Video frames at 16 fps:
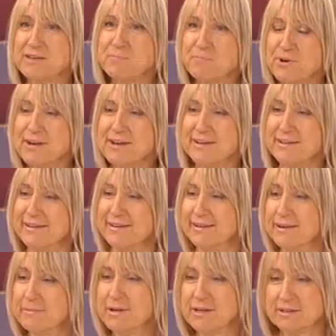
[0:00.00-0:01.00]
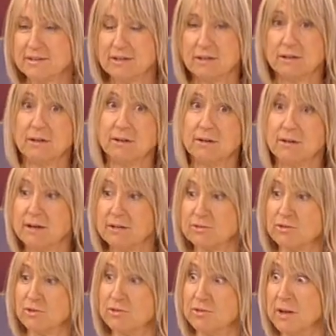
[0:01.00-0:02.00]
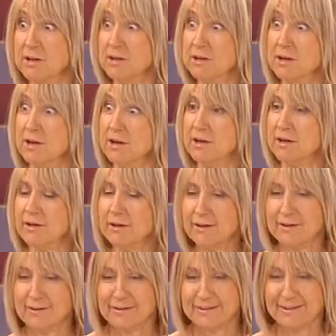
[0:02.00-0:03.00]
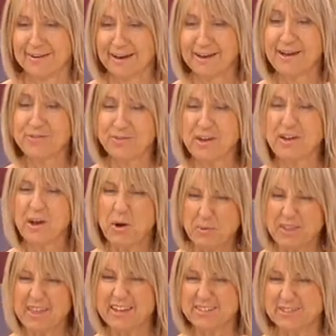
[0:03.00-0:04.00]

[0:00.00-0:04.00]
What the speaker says: brilliant. Yeah. It's, oh, that's good then, isn't it? And I think, oh, well, that's